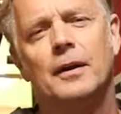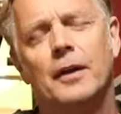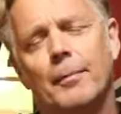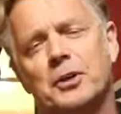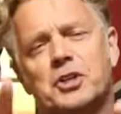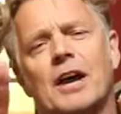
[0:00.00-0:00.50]

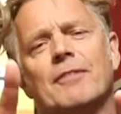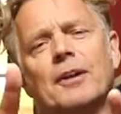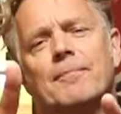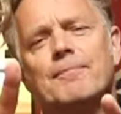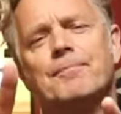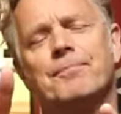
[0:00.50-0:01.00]
Number
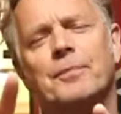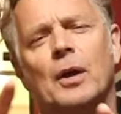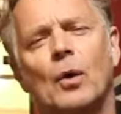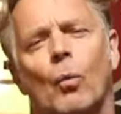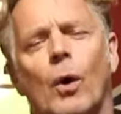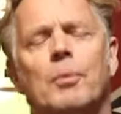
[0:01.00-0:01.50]
7.
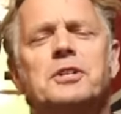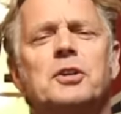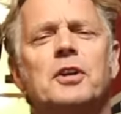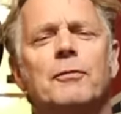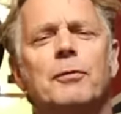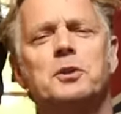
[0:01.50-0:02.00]
What was
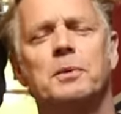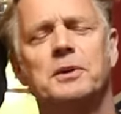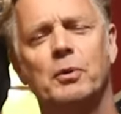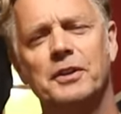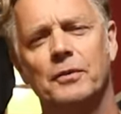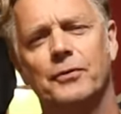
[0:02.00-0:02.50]
the difference
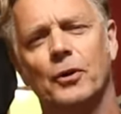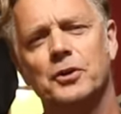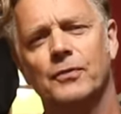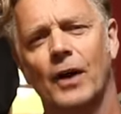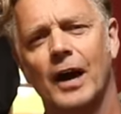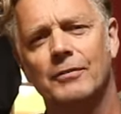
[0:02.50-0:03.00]
between the first
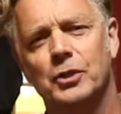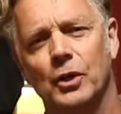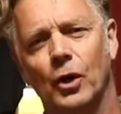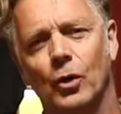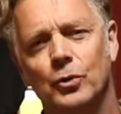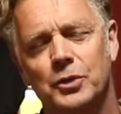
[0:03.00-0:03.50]
5
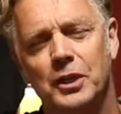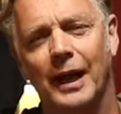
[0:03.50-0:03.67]
shows